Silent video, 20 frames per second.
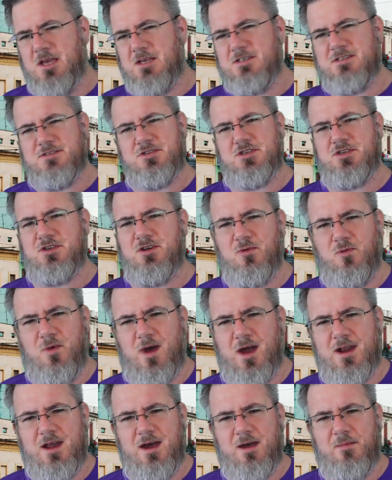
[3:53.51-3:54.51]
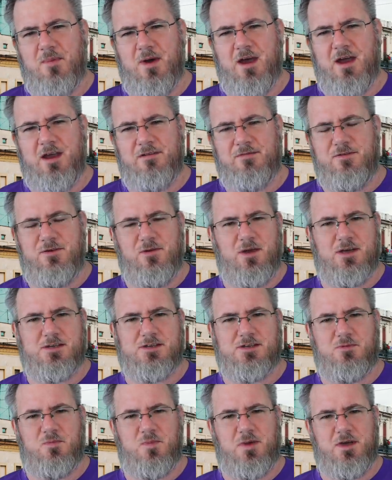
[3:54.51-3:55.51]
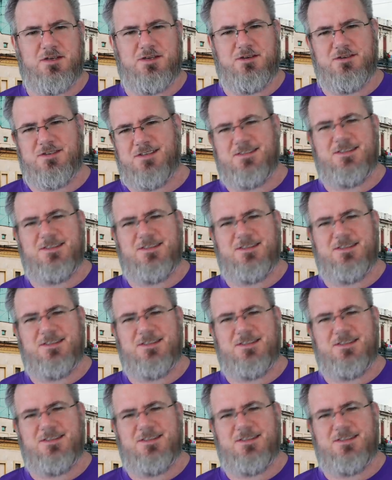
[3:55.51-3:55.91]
so sure, why not buy a few extra pictures?